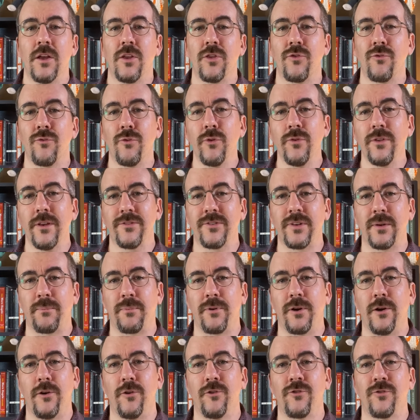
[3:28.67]
Through this
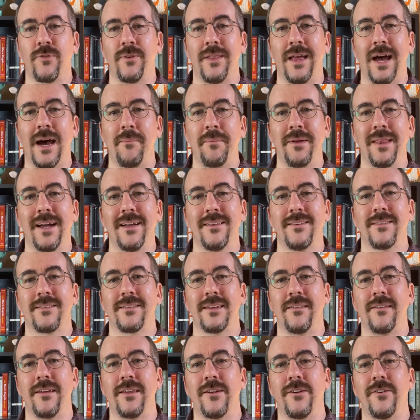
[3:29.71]
approach, phenomenon
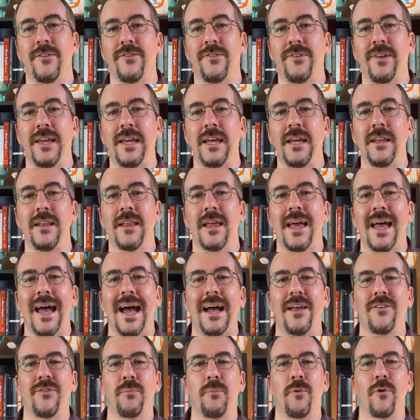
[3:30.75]
studies are seen
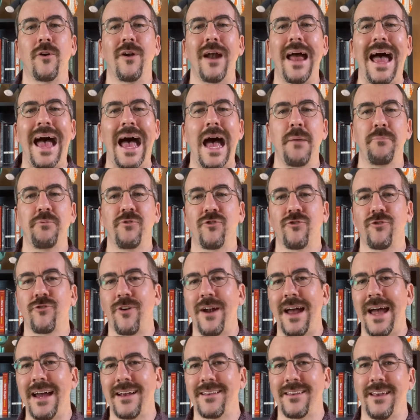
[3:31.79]
as more
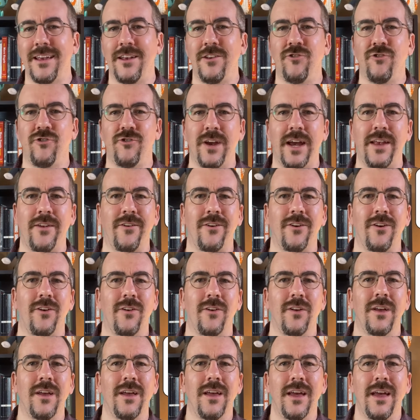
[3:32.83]
abstract in
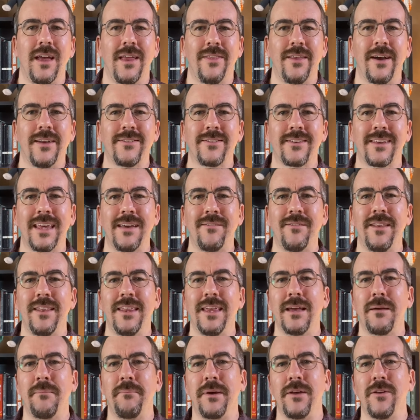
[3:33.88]
general, thus given
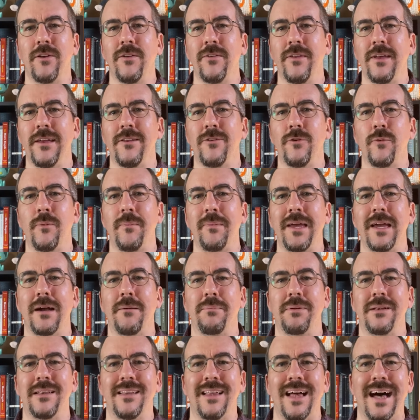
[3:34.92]
the ability to be
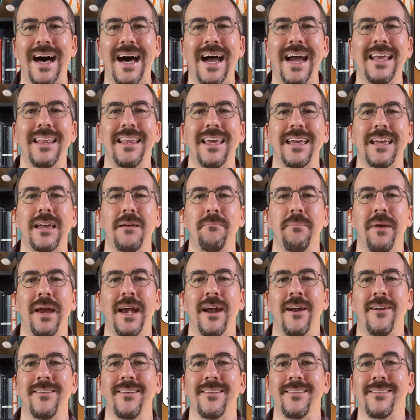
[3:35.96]
applied and
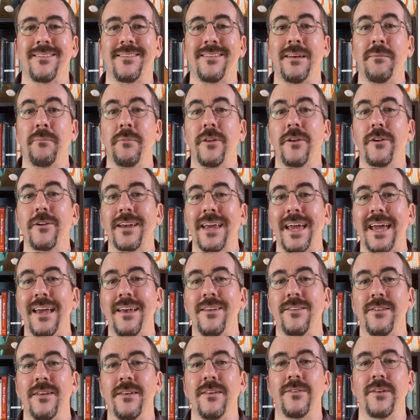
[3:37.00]
compared to similar
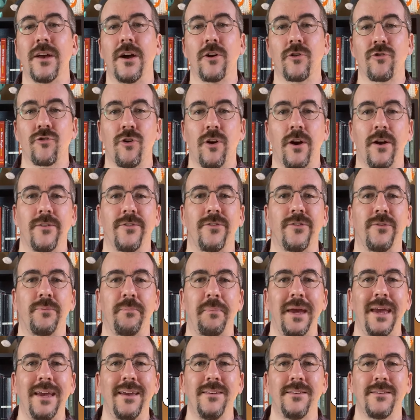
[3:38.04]
cases across
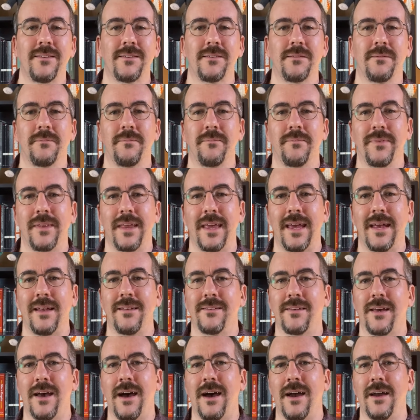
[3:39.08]
space and
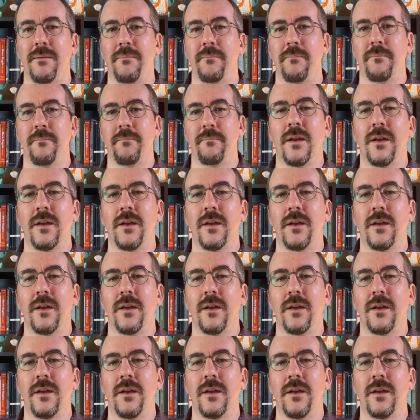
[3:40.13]
time.